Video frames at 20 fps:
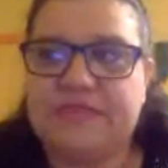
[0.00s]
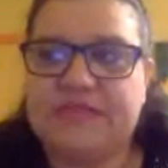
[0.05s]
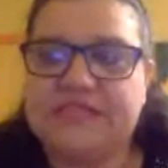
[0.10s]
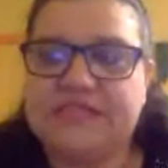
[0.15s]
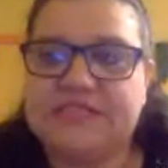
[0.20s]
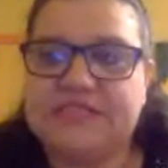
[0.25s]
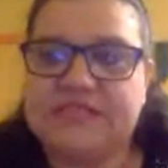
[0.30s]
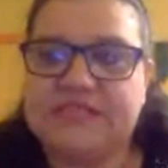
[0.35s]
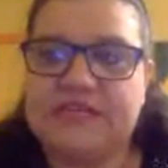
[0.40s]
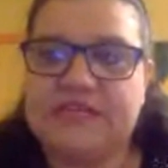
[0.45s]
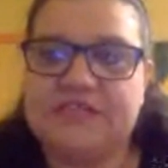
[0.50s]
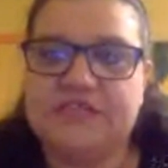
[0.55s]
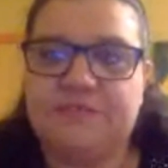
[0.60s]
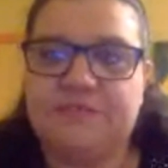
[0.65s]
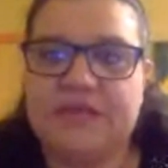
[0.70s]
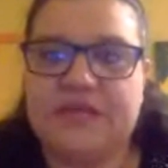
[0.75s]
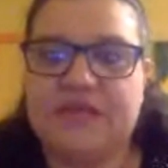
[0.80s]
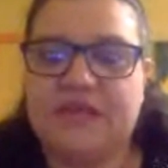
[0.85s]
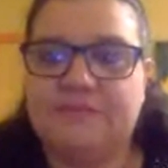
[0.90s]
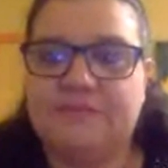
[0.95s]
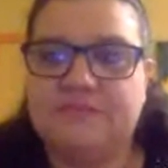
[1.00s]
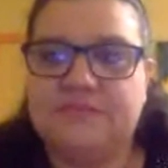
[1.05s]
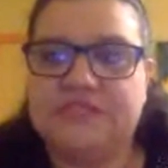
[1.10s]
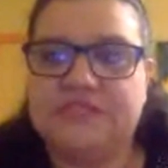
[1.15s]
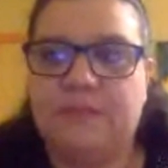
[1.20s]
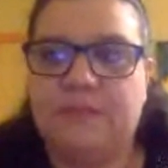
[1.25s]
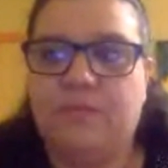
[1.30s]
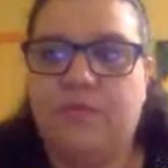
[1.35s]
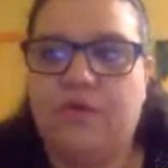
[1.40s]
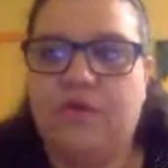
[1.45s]
This has become
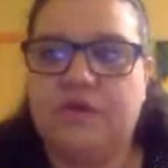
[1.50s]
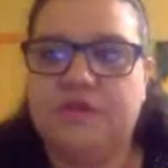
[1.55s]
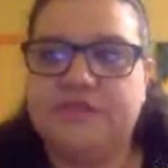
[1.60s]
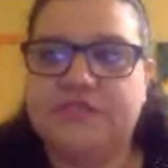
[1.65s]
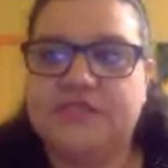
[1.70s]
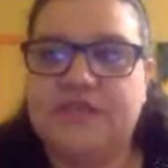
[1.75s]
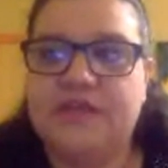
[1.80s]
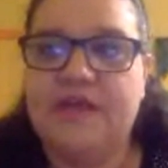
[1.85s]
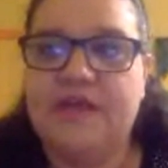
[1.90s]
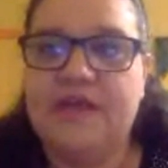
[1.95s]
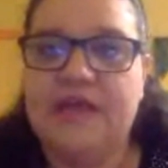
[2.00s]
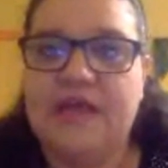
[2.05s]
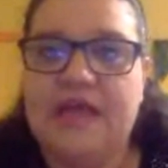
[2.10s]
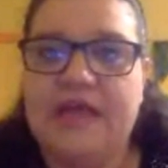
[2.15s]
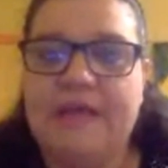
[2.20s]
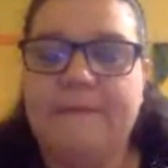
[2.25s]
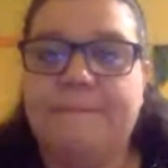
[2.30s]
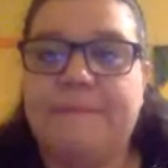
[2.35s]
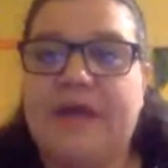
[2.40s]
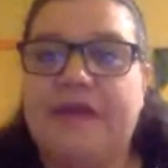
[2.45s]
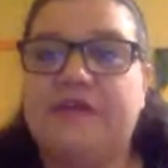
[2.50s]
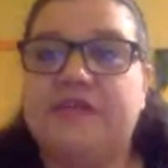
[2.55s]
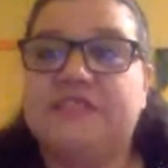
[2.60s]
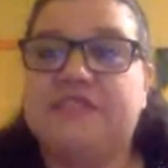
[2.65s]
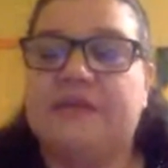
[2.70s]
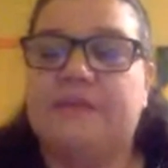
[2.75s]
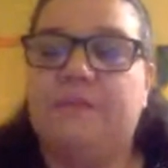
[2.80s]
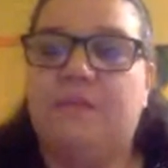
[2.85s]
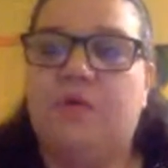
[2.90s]
somewhat embarrassing.